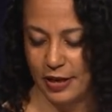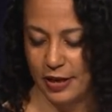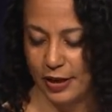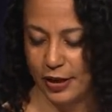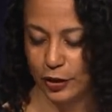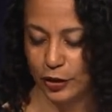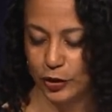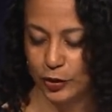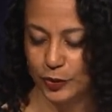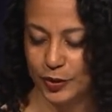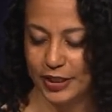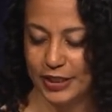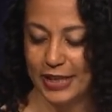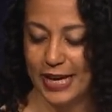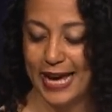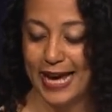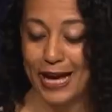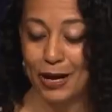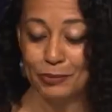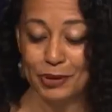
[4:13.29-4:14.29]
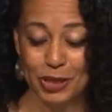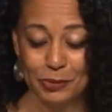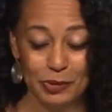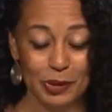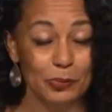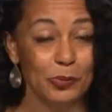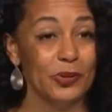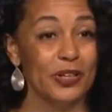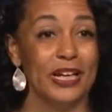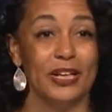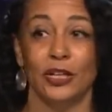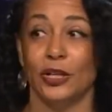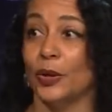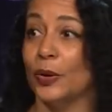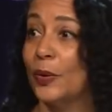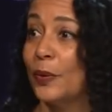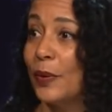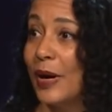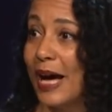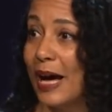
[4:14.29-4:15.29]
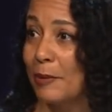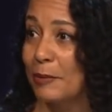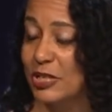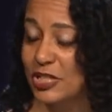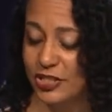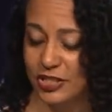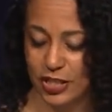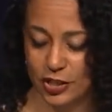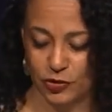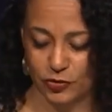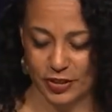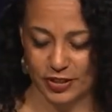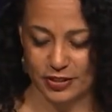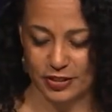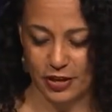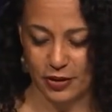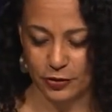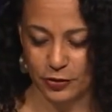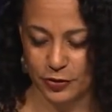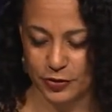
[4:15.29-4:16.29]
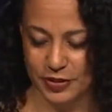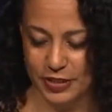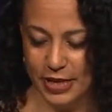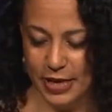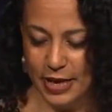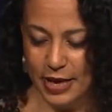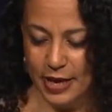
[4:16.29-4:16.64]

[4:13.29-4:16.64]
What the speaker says: including how many people they know, how much they trust others,